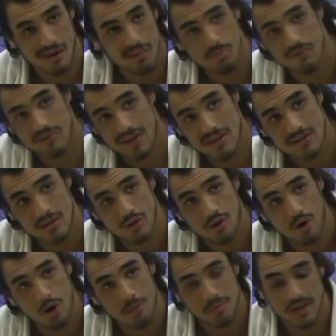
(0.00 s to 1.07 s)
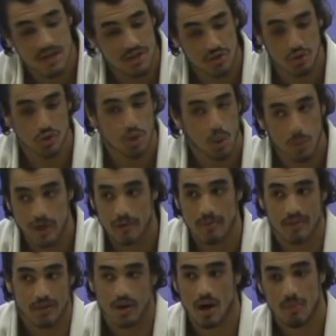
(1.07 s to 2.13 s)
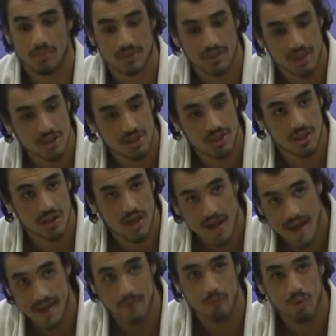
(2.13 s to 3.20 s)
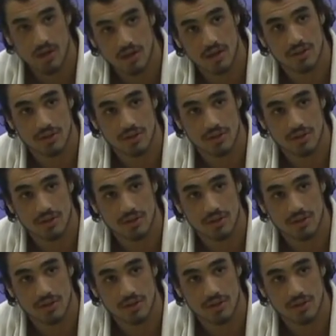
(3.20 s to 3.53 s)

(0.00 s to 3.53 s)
prevents the growing because you're so worried about the competition and winning a